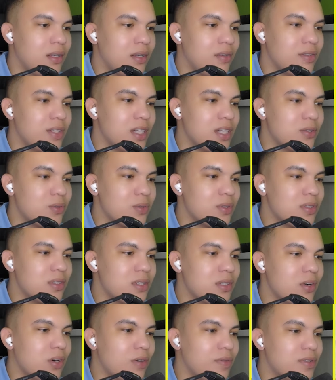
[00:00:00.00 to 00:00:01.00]
If you guys want to
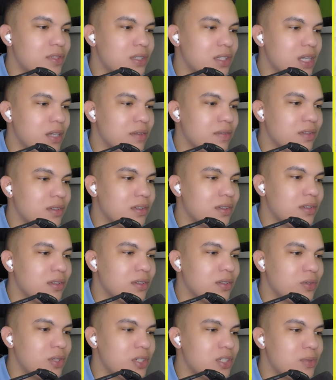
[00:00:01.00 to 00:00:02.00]
see Officer Kevin
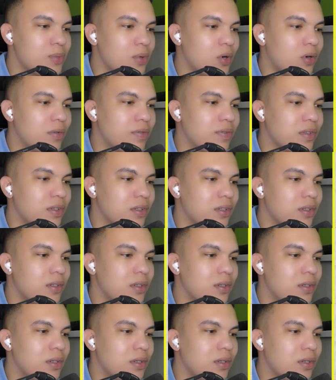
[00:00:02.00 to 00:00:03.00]
race more often,
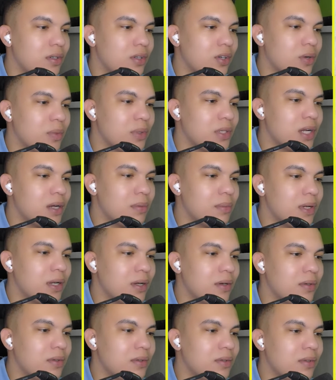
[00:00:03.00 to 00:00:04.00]
comment down
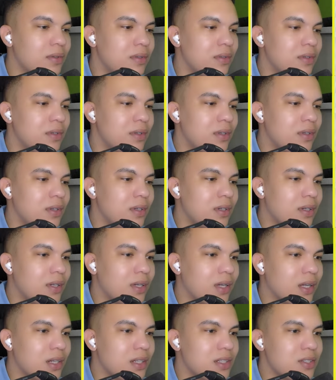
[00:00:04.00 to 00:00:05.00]
below.
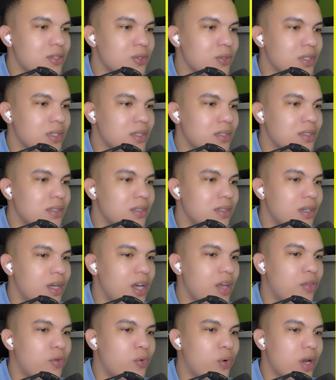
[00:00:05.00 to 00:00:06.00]
Now let's do this.
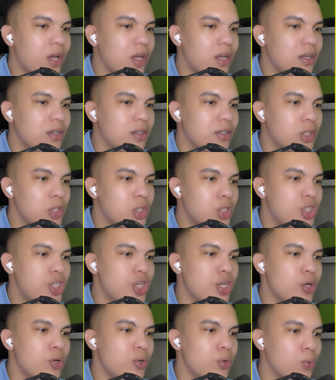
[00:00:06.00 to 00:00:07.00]
In three,
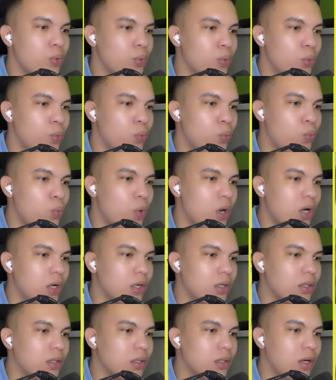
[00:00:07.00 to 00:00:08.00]
two,
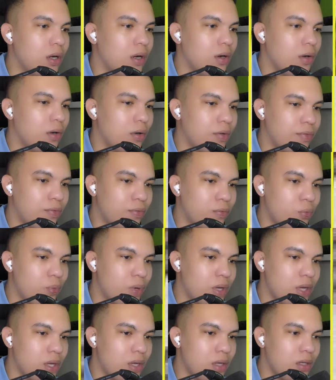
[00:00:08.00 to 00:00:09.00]
one. Off
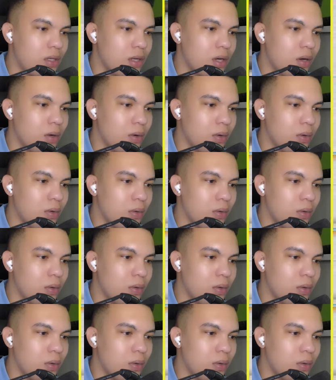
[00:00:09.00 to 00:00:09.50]
we go.